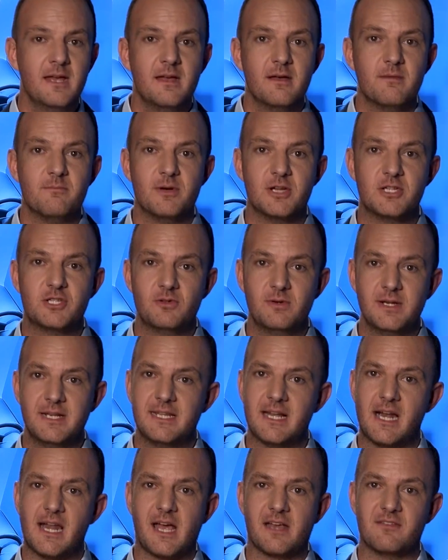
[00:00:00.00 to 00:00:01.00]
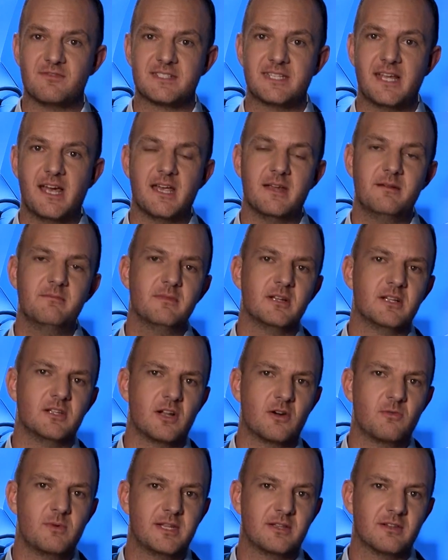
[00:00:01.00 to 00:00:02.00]
But during their lifetime,
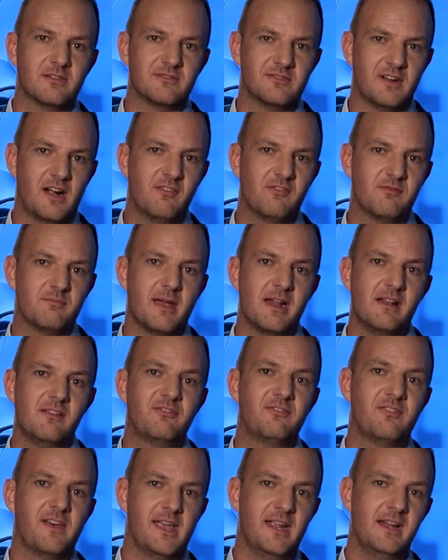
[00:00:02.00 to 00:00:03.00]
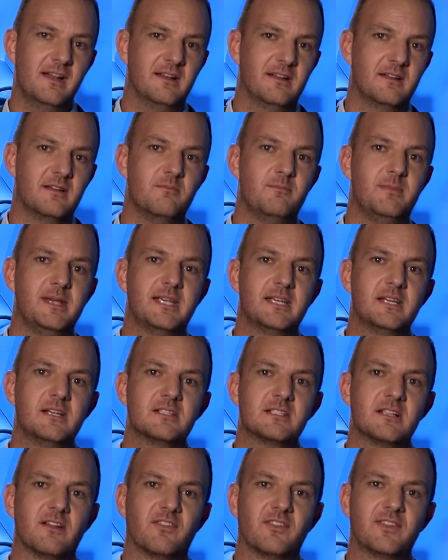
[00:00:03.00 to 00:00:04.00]
non-return valves may fail
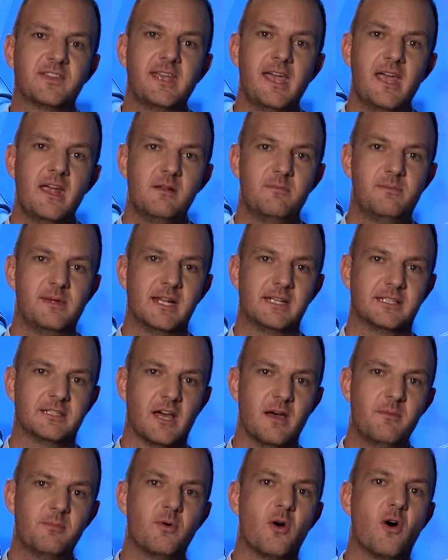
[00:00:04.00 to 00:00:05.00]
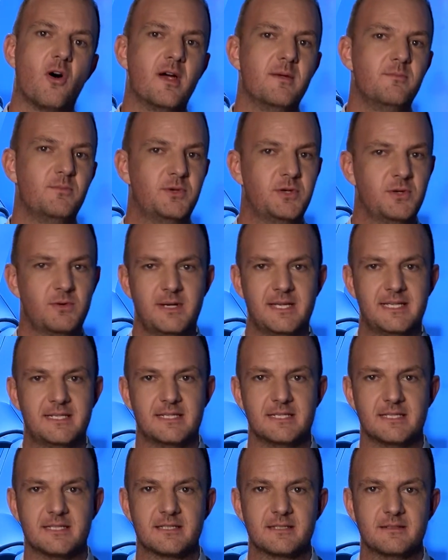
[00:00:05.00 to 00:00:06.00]
because of scale built-up or
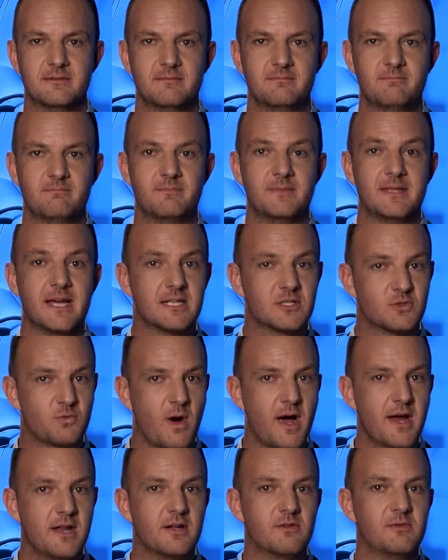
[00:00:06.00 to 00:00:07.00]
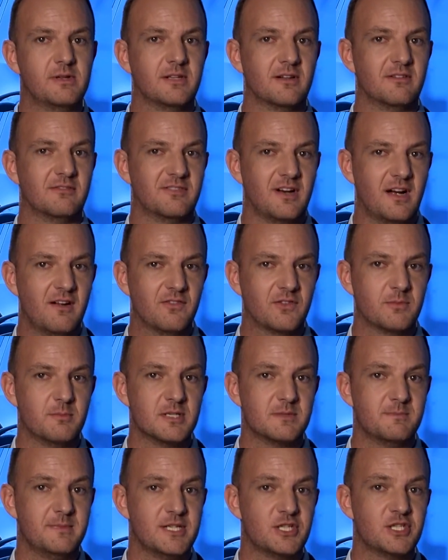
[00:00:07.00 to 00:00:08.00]
impurities. That's why non-return valves
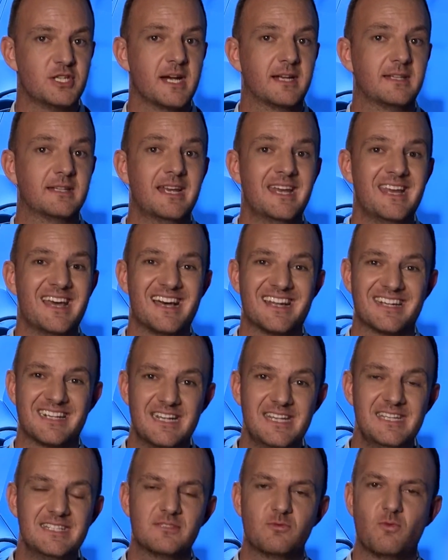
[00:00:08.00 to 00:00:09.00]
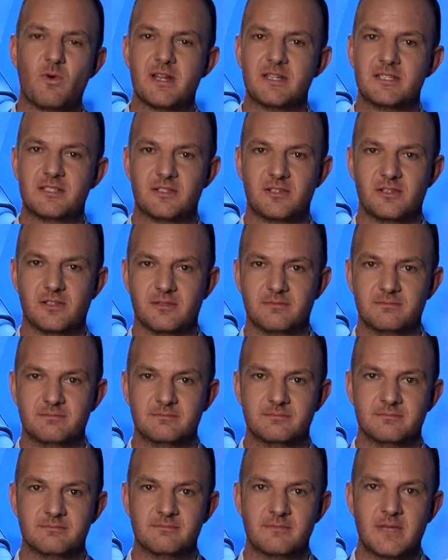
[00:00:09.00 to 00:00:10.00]
must be checked at least once a year.
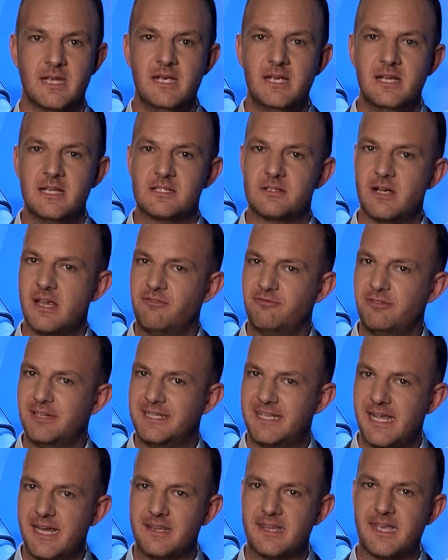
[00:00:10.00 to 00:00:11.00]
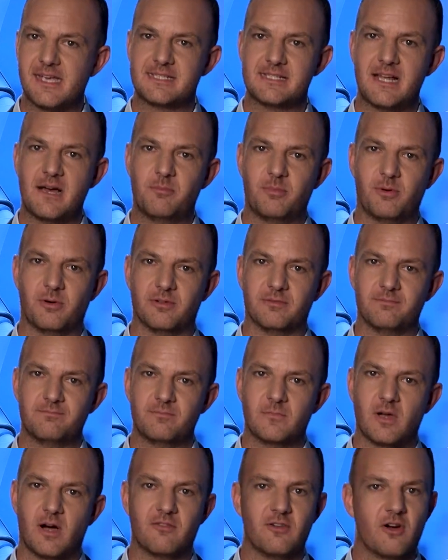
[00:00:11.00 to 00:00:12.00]
So if we take the example
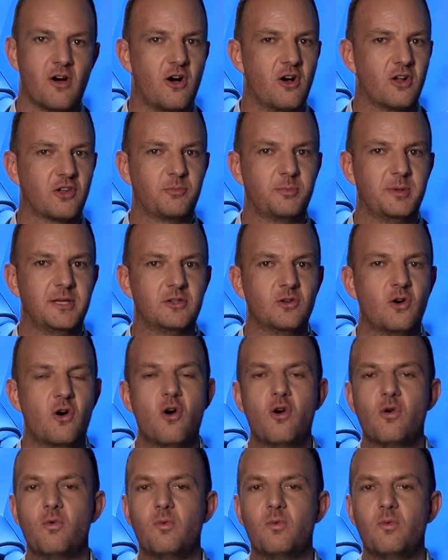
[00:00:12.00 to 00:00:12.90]
of a hospital